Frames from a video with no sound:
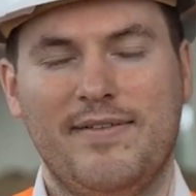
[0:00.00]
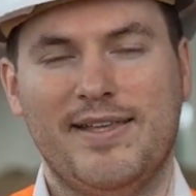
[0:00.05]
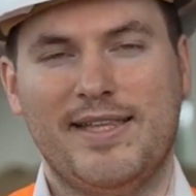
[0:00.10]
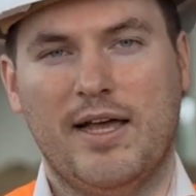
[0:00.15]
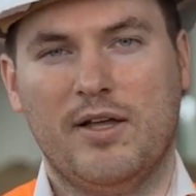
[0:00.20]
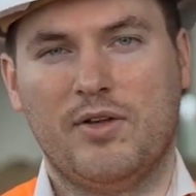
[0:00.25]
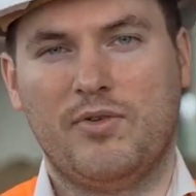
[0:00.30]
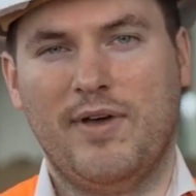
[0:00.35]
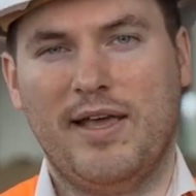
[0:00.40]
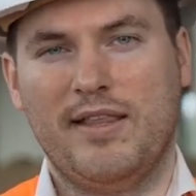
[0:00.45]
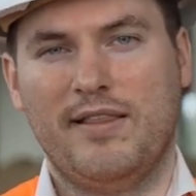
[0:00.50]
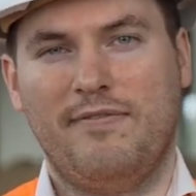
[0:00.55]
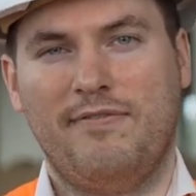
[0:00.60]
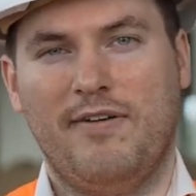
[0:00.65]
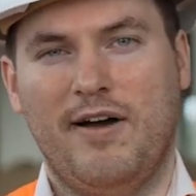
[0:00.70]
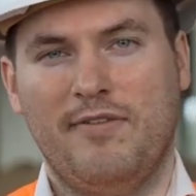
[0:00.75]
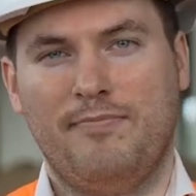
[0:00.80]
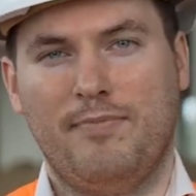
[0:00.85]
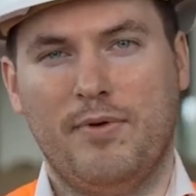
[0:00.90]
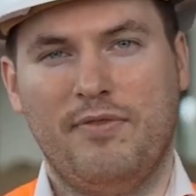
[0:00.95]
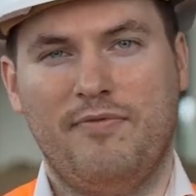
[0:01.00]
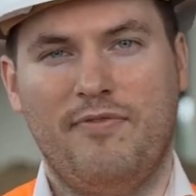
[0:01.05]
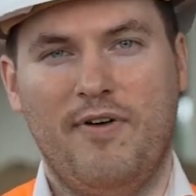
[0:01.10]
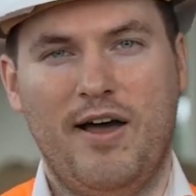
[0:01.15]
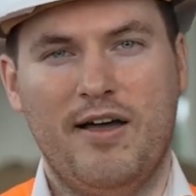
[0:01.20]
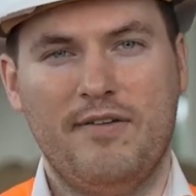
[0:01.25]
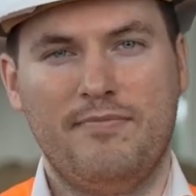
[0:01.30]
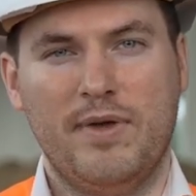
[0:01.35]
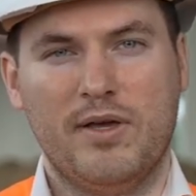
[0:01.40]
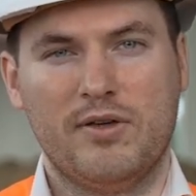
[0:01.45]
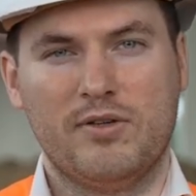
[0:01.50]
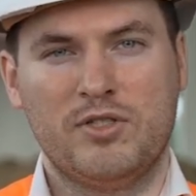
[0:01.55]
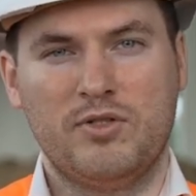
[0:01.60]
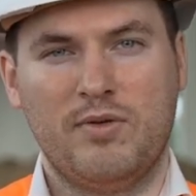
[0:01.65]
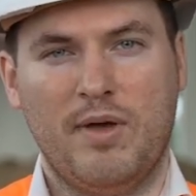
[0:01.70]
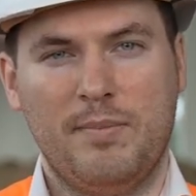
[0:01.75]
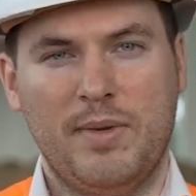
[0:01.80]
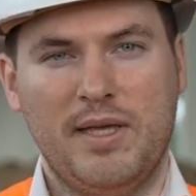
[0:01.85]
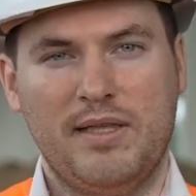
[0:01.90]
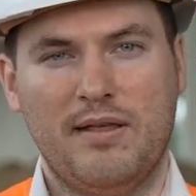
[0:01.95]
with our 25.5 million
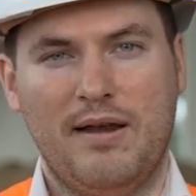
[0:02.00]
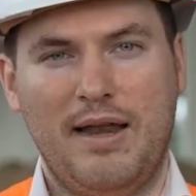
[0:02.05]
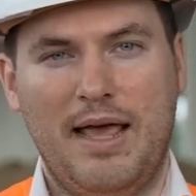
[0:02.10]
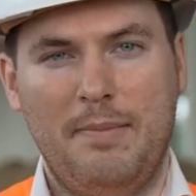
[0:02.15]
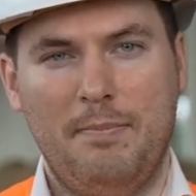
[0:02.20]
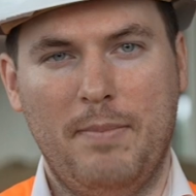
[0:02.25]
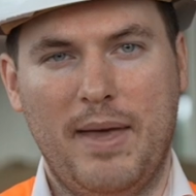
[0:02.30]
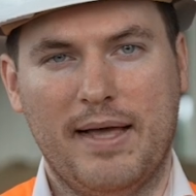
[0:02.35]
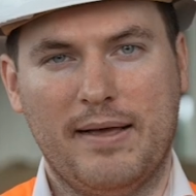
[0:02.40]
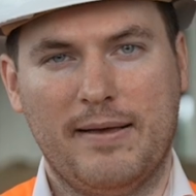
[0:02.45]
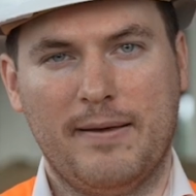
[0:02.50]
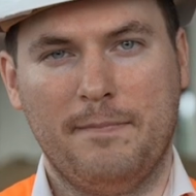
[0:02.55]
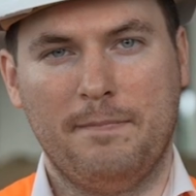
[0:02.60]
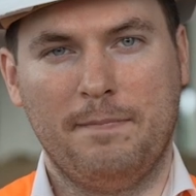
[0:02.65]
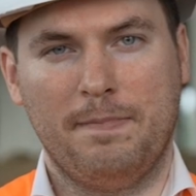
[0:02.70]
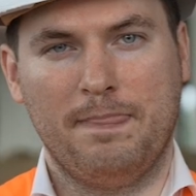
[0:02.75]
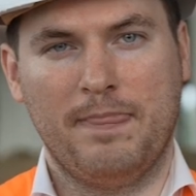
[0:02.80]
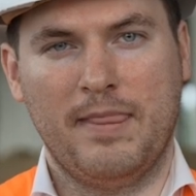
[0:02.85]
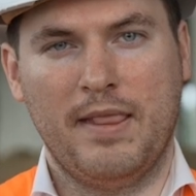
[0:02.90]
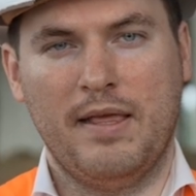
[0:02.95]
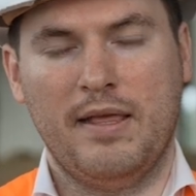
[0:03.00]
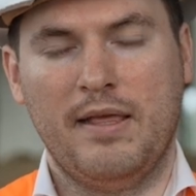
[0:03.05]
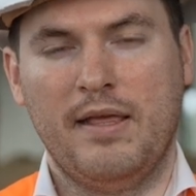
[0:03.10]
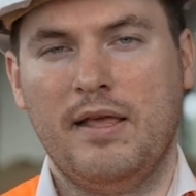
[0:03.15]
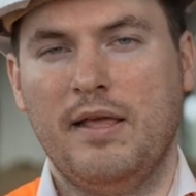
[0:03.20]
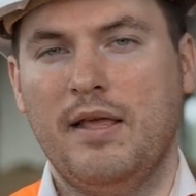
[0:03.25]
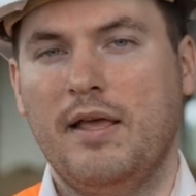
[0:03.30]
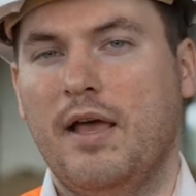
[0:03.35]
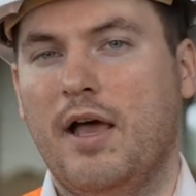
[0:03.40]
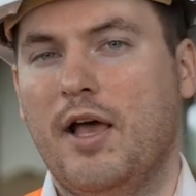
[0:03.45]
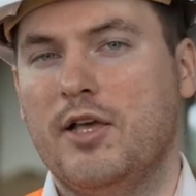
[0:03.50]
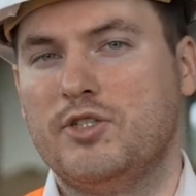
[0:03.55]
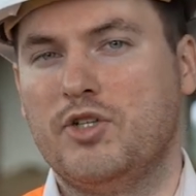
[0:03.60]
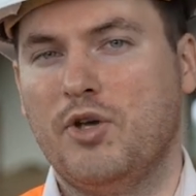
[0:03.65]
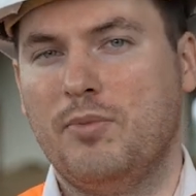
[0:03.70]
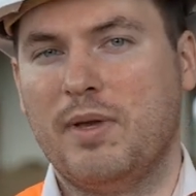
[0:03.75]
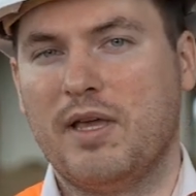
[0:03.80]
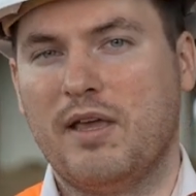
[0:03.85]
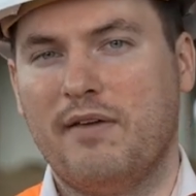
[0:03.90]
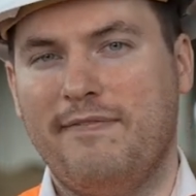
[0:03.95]
square meter land bank.
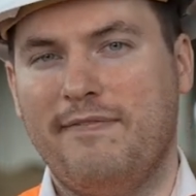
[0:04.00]
Assuming a